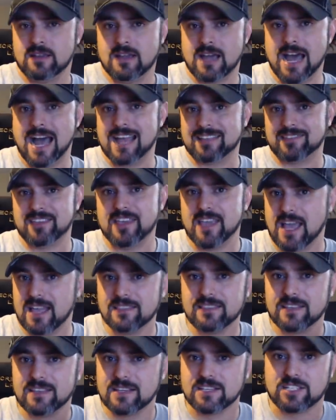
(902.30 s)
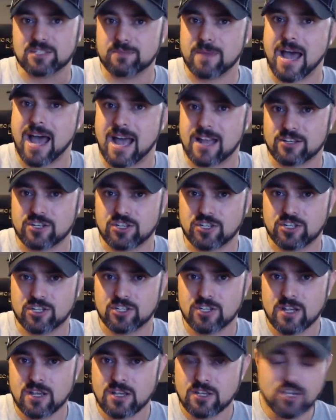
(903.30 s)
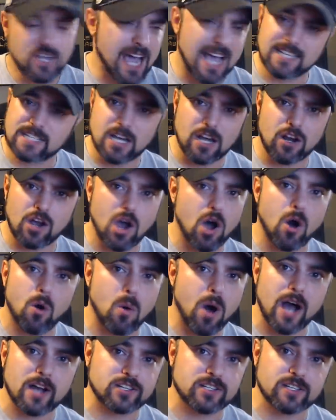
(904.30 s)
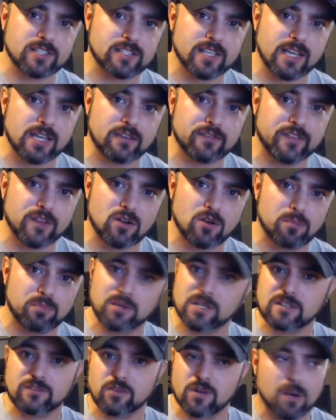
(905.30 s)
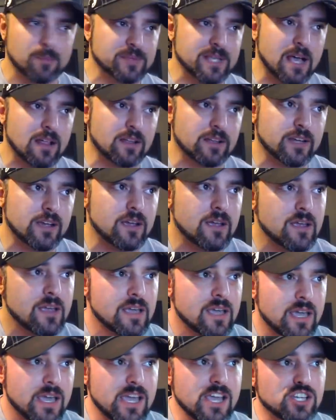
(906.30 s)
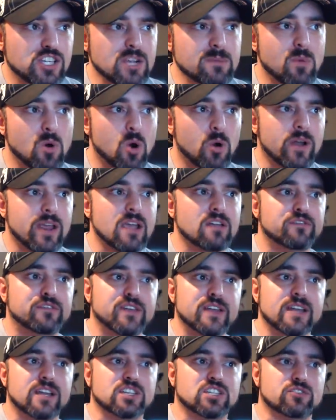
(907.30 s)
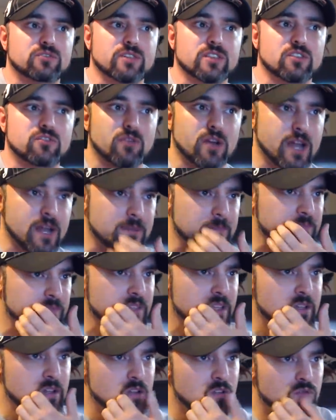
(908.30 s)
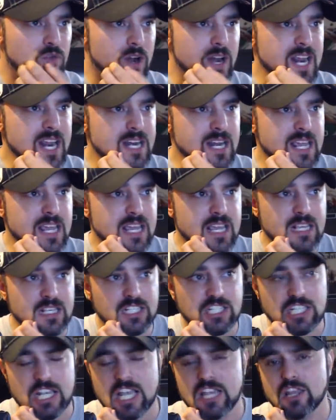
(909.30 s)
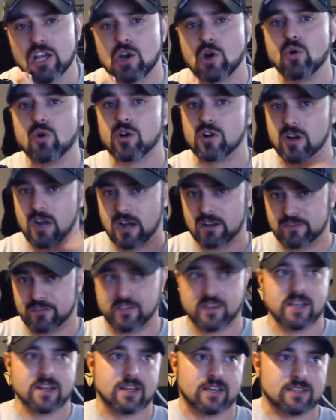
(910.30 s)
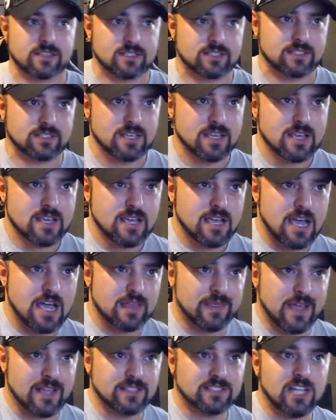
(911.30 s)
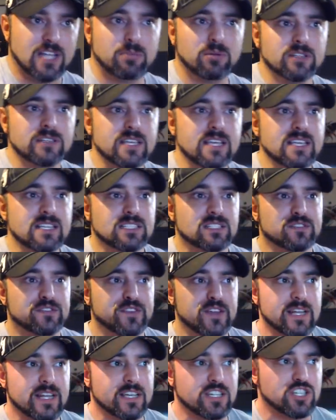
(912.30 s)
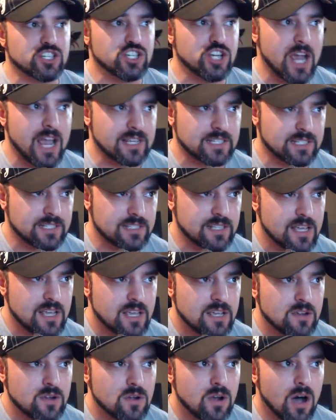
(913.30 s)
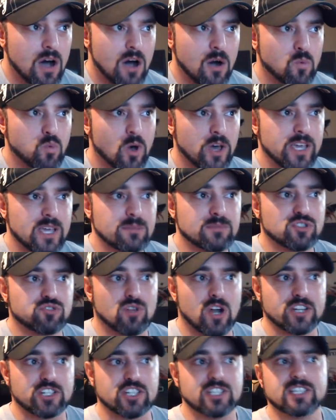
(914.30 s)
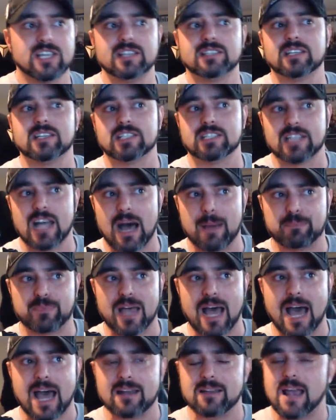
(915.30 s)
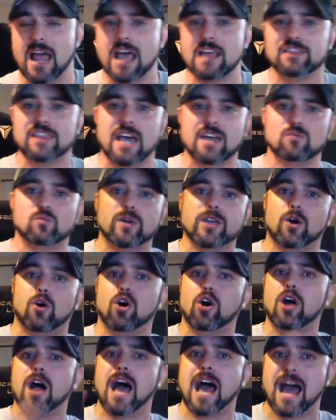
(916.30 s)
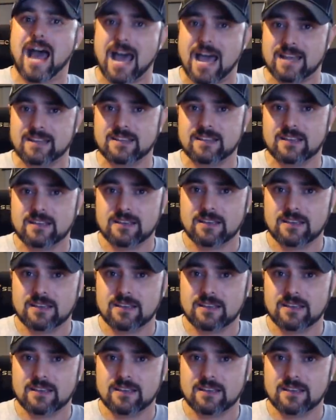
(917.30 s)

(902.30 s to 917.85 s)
at the end of this match. You guys got to go and watch this thing if you don't believe what I'm telling you. Ishimori and Fénix are in the ring, running knees in the corner on Fénix, and then double knees to Fénix chest. Williams rushes in to stop that, and then we all had